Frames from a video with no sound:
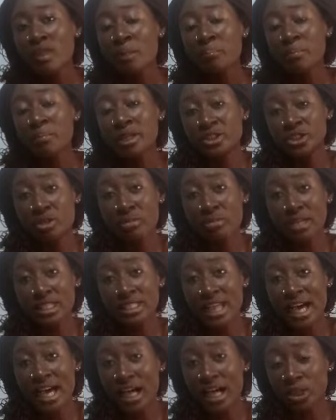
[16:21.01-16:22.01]
measurements
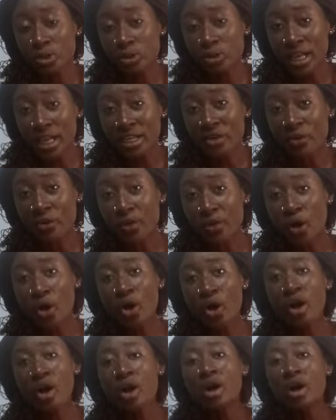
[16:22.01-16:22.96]
are actually wrong.